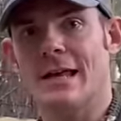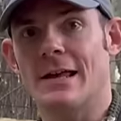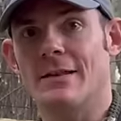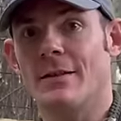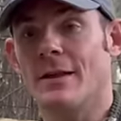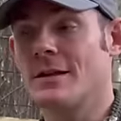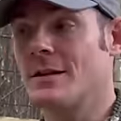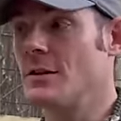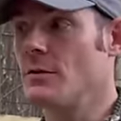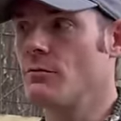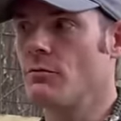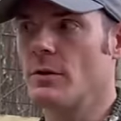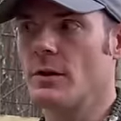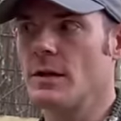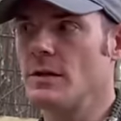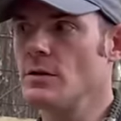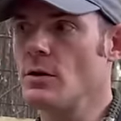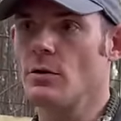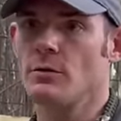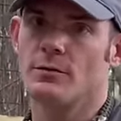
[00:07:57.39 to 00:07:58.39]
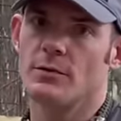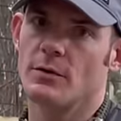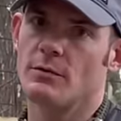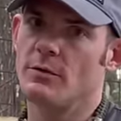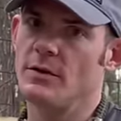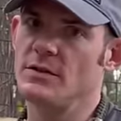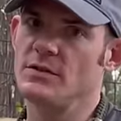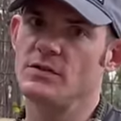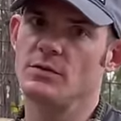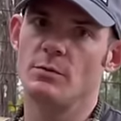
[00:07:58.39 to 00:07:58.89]
And, like, you really don't for the
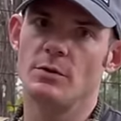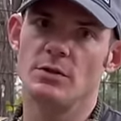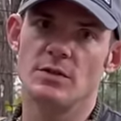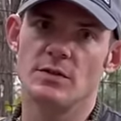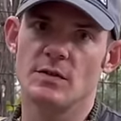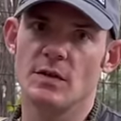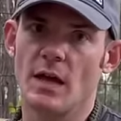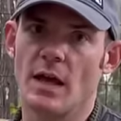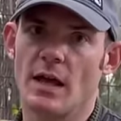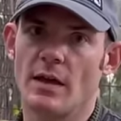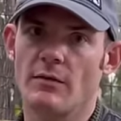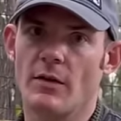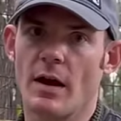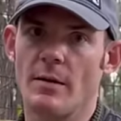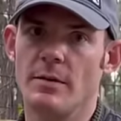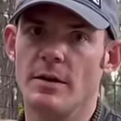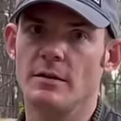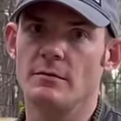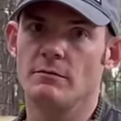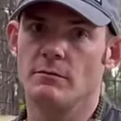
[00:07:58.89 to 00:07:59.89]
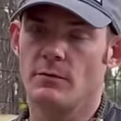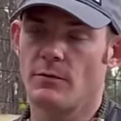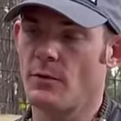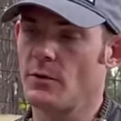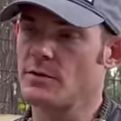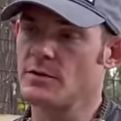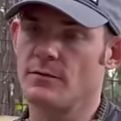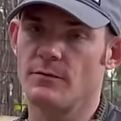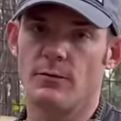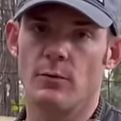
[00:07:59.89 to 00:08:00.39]
reasons we just gave. I mean,
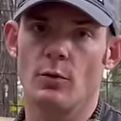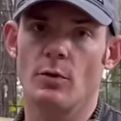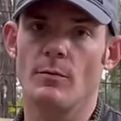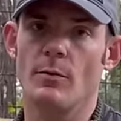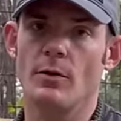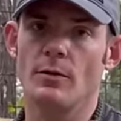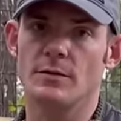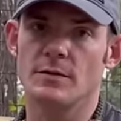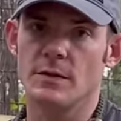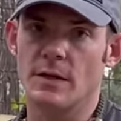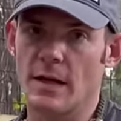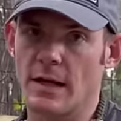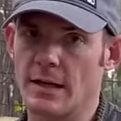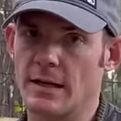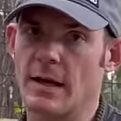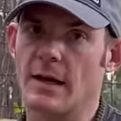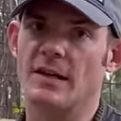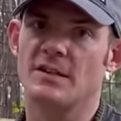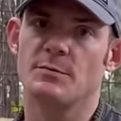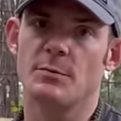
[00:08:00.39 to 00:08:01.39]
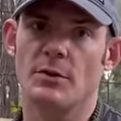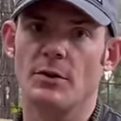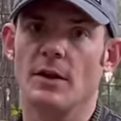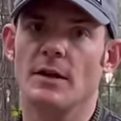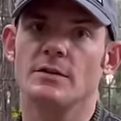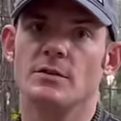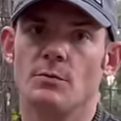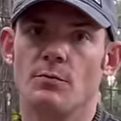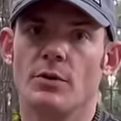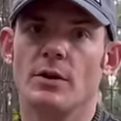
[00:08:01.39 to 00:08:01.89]
first and foremost, it can
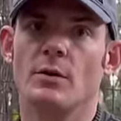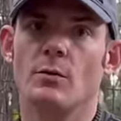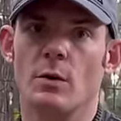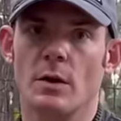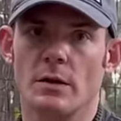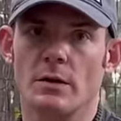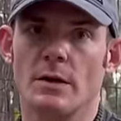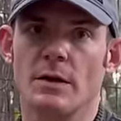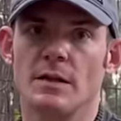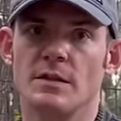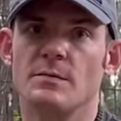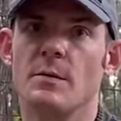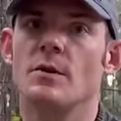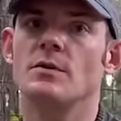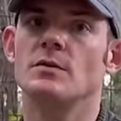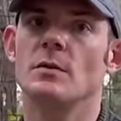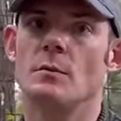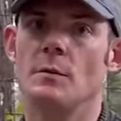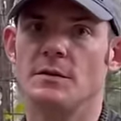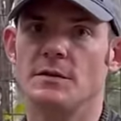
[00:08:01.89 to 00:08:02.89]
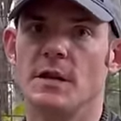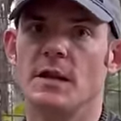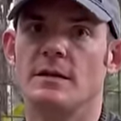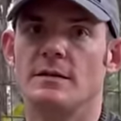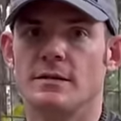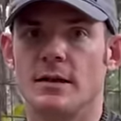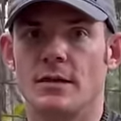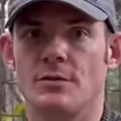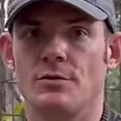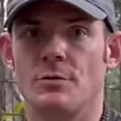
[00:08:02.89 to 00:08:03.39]
hospitalize you pretty quickly, especially once it
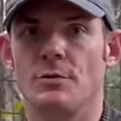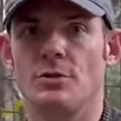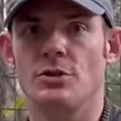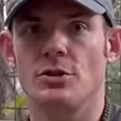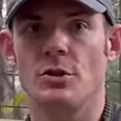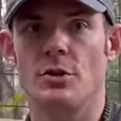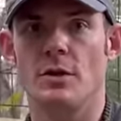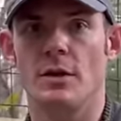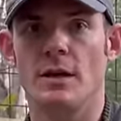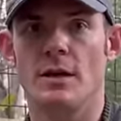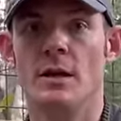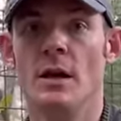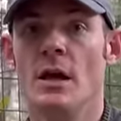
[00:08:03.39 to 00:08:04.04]
hits sexual maturity.